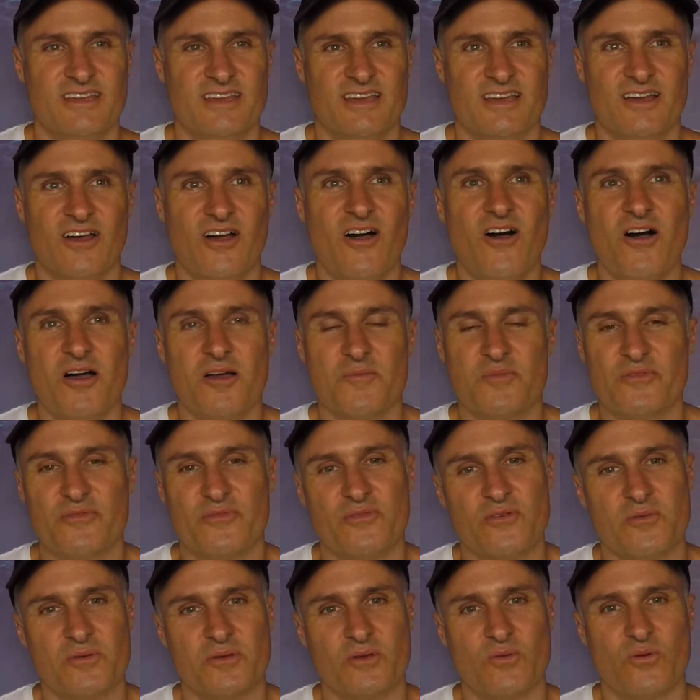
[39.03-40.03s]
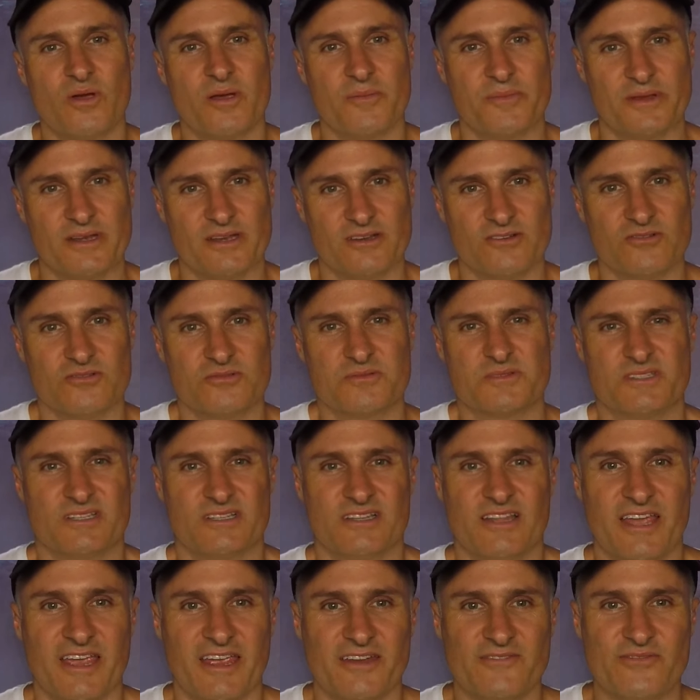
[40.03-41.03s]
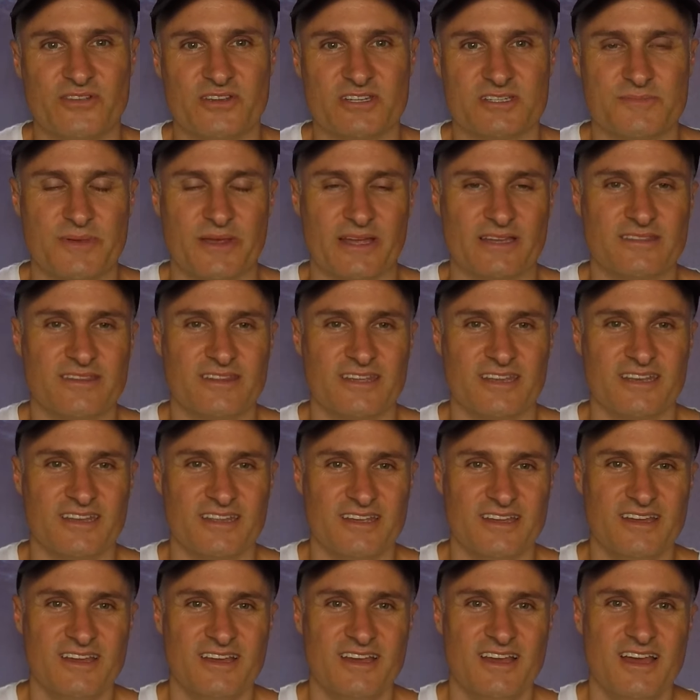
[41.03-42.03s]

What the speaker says: a high-performing weapon in order to land fish back then.